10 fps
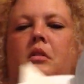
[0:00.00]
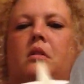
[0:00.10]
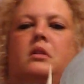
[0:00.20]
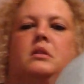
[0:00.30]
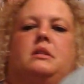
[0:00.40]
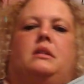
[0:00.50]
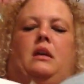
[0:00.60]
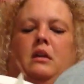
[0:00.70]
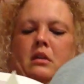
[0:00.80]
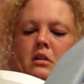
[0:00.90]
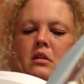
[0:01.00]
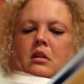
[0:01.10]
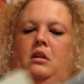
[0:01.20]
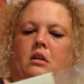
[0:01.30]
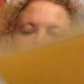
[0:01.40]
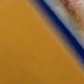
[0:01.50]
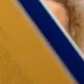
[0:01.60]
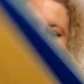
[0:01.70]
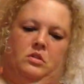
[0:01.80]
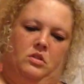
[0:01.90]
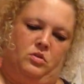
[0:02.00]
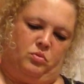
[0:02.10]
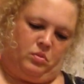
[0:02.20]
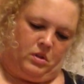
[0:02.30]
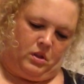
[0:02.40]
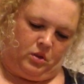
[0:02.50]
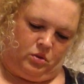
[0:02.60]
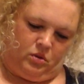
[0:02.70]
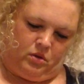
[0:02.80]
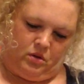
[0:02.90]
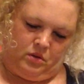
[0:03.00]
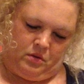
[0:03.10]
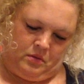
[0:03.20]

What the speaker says: Let's see. So this is really cool.